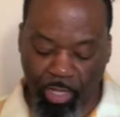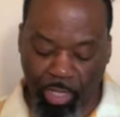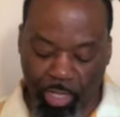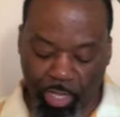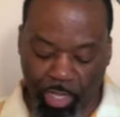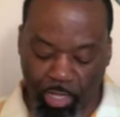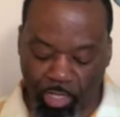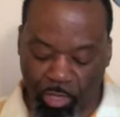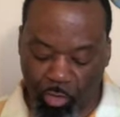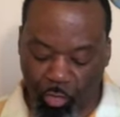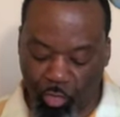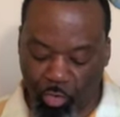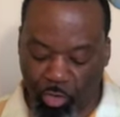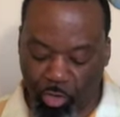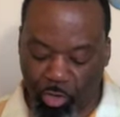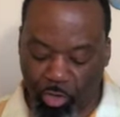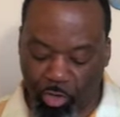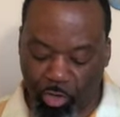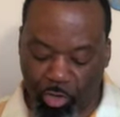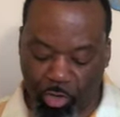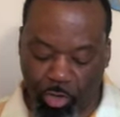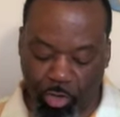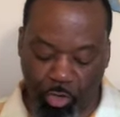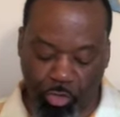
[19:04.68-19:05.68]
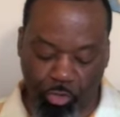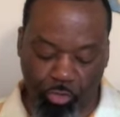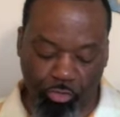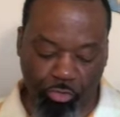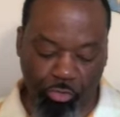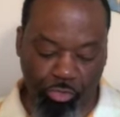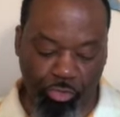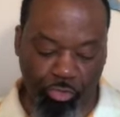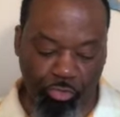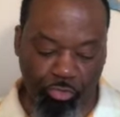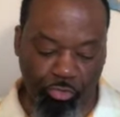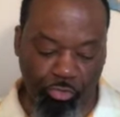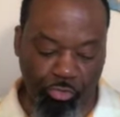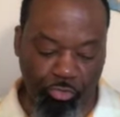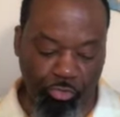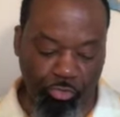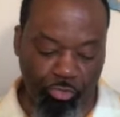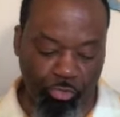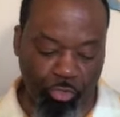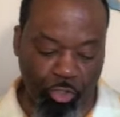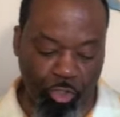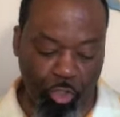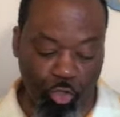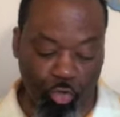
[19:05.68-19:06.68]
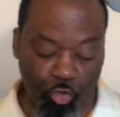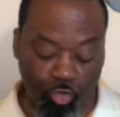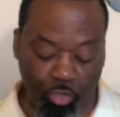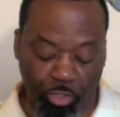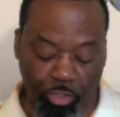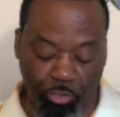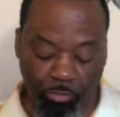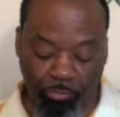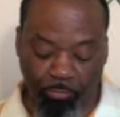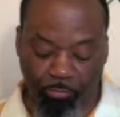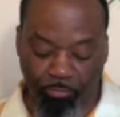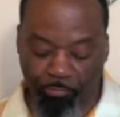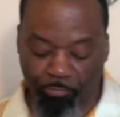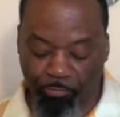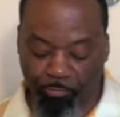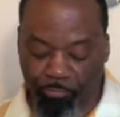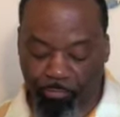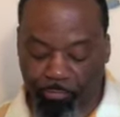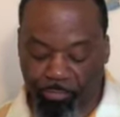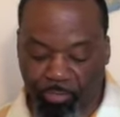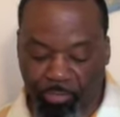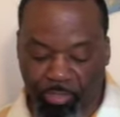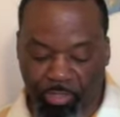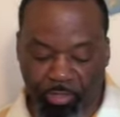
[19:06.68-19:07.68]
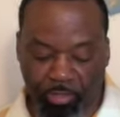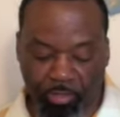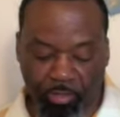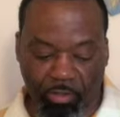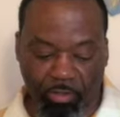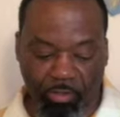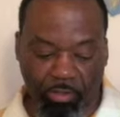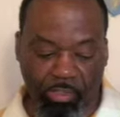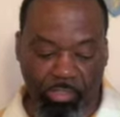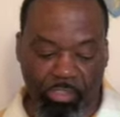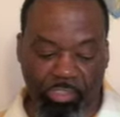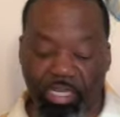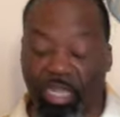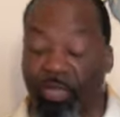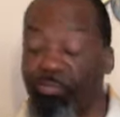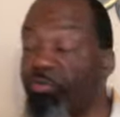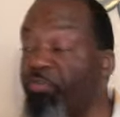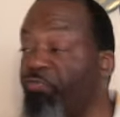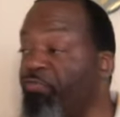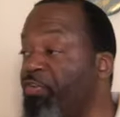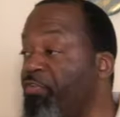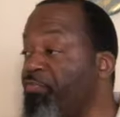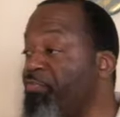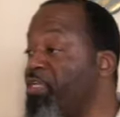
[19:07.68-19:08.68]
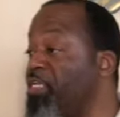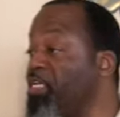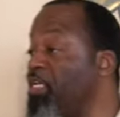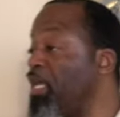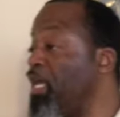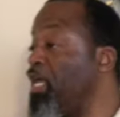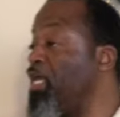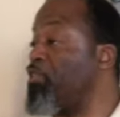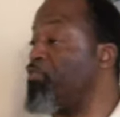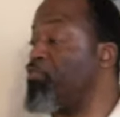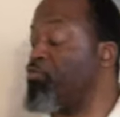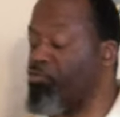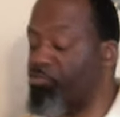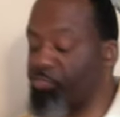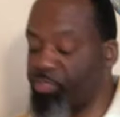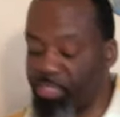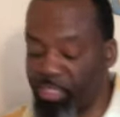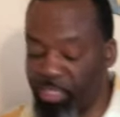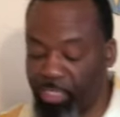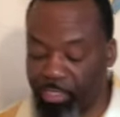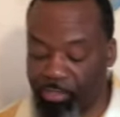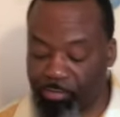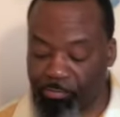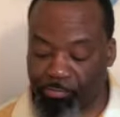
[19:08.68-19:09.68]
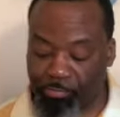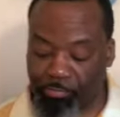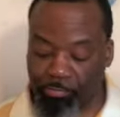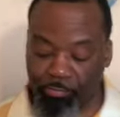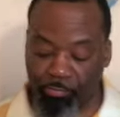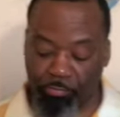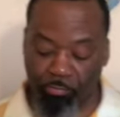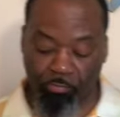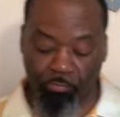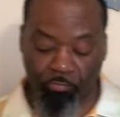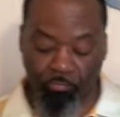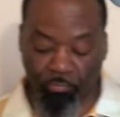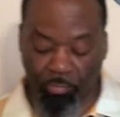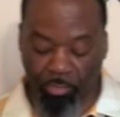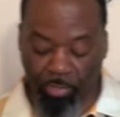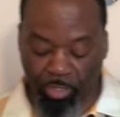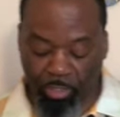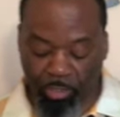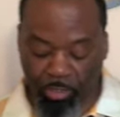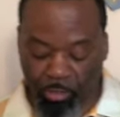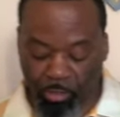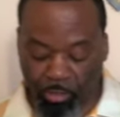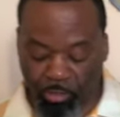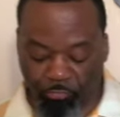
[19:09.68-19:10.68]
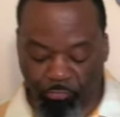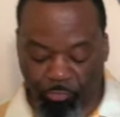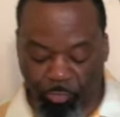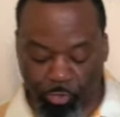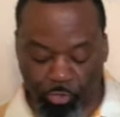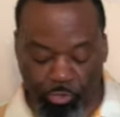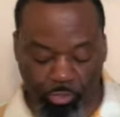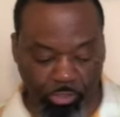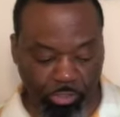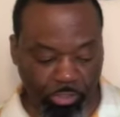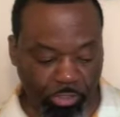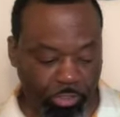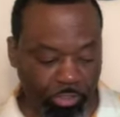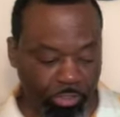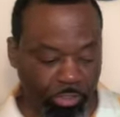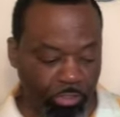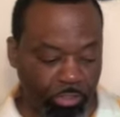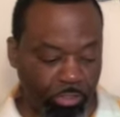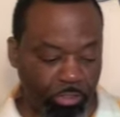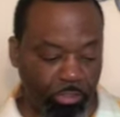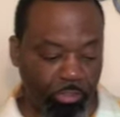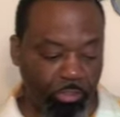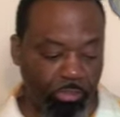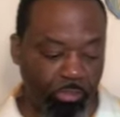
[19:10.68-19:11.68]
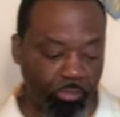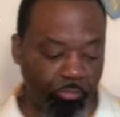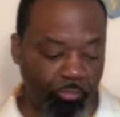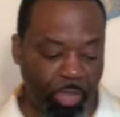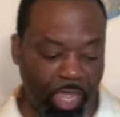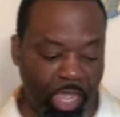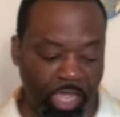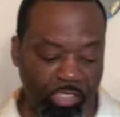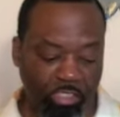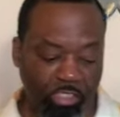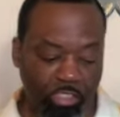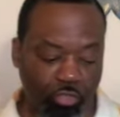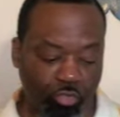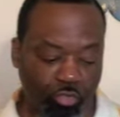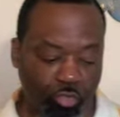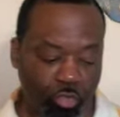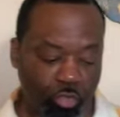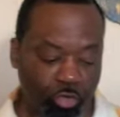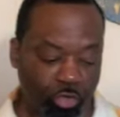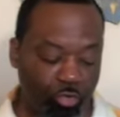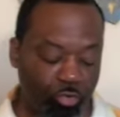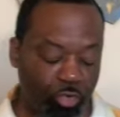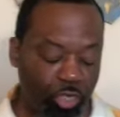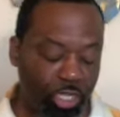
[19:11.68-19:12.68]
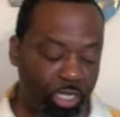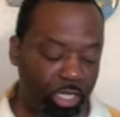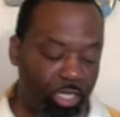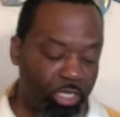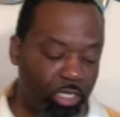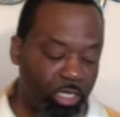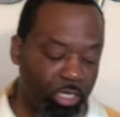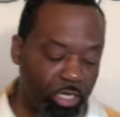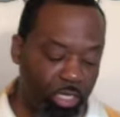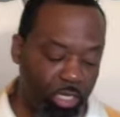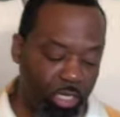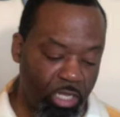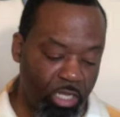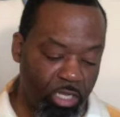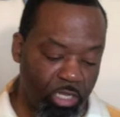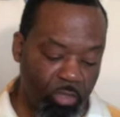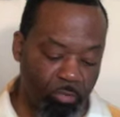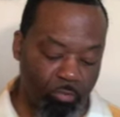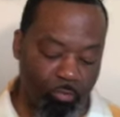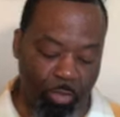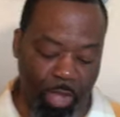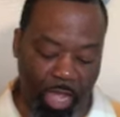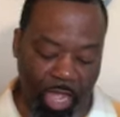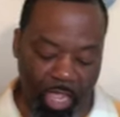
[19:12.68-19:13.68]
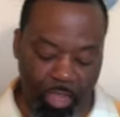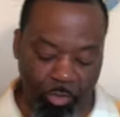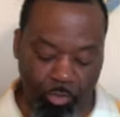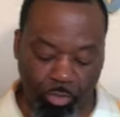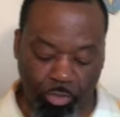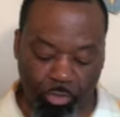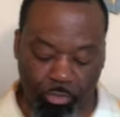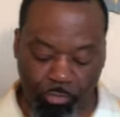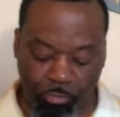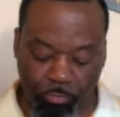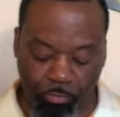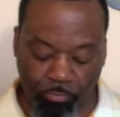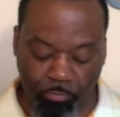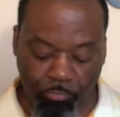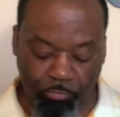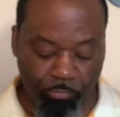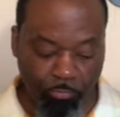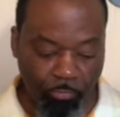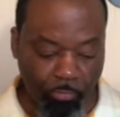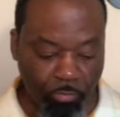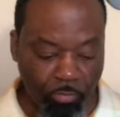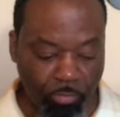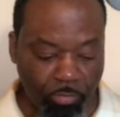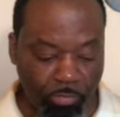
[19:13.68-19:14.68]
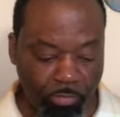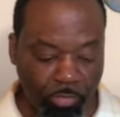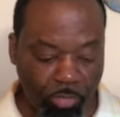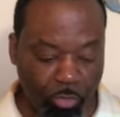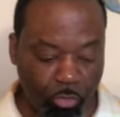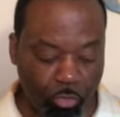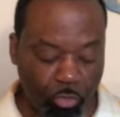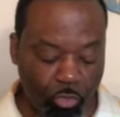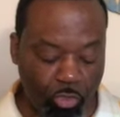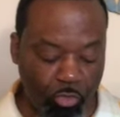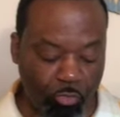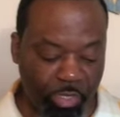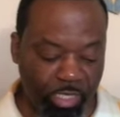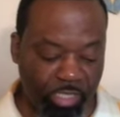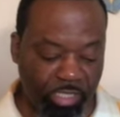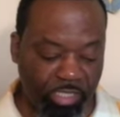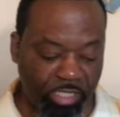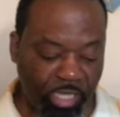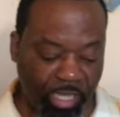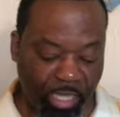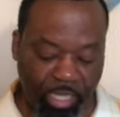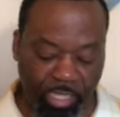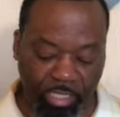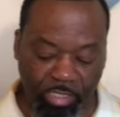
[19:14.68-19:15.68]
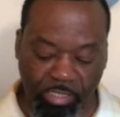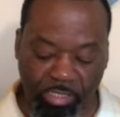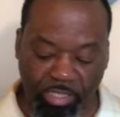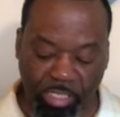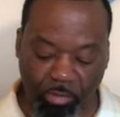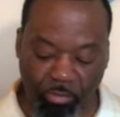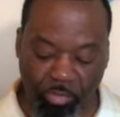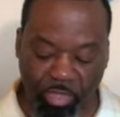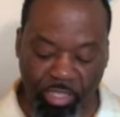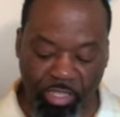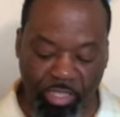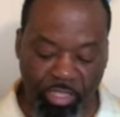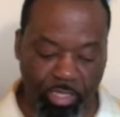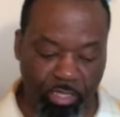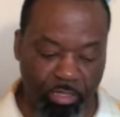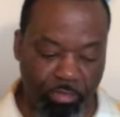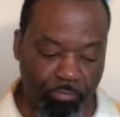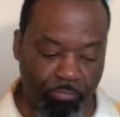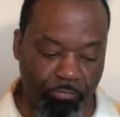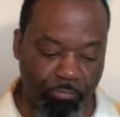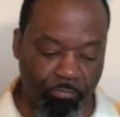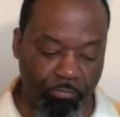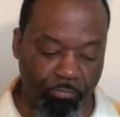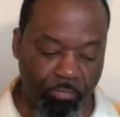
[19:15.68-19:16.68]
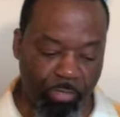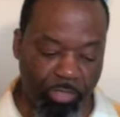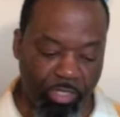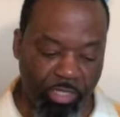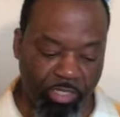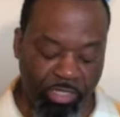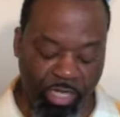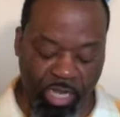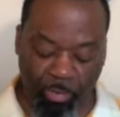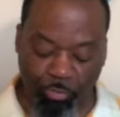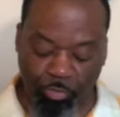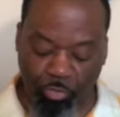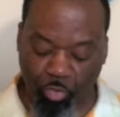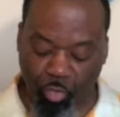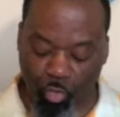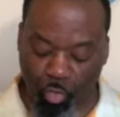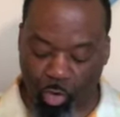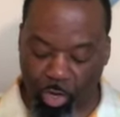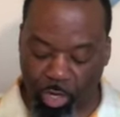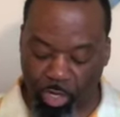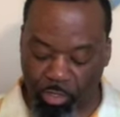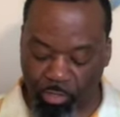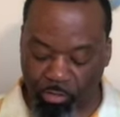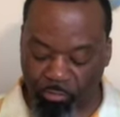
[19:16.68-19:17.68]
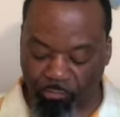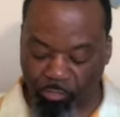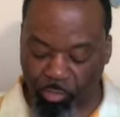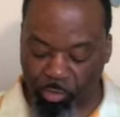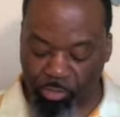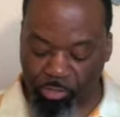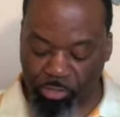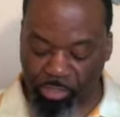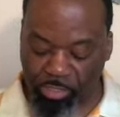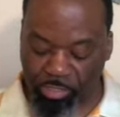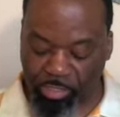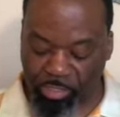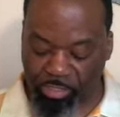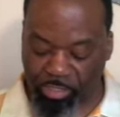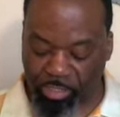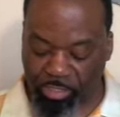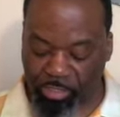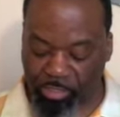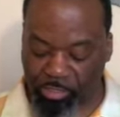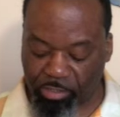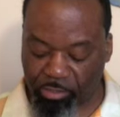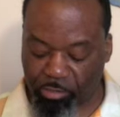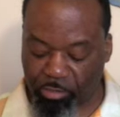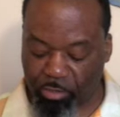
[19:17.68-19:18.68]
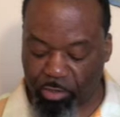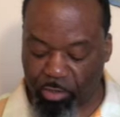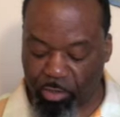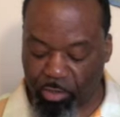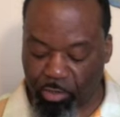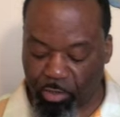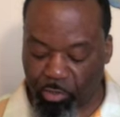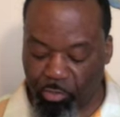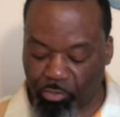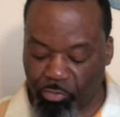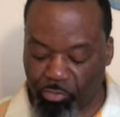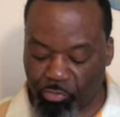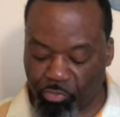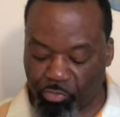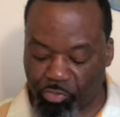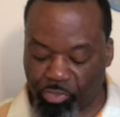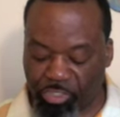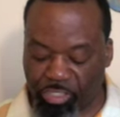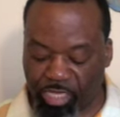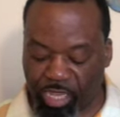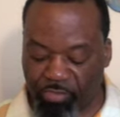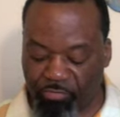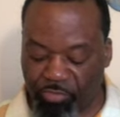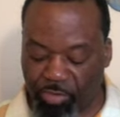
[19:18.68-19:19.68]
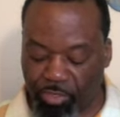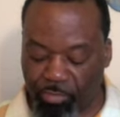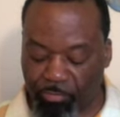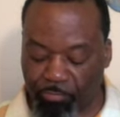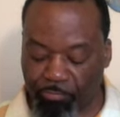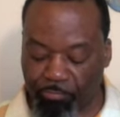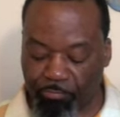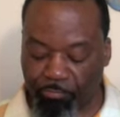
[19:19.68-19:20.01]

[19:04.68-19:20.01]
And then we're going to go to Luke. Chapter 15, 8 through 10. The first passage we're going to read in the Bible would be 2 Timothy chapter 1, verses 6 through 7.